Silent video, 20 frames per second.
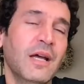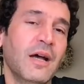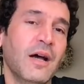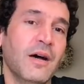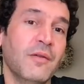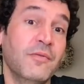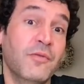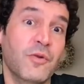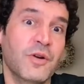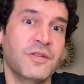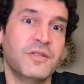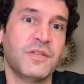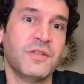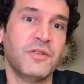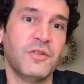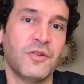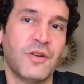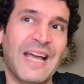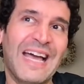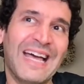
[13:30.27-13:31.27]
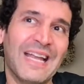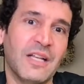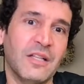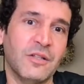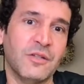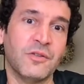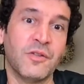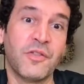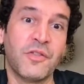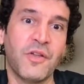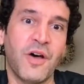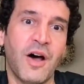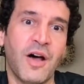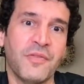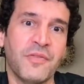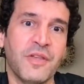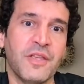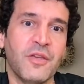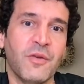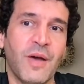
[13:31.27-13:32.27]
a voice in your head, a little thought
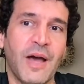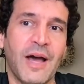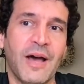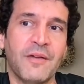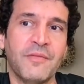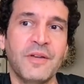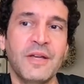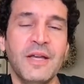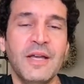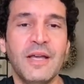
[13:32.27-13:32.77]
that you have.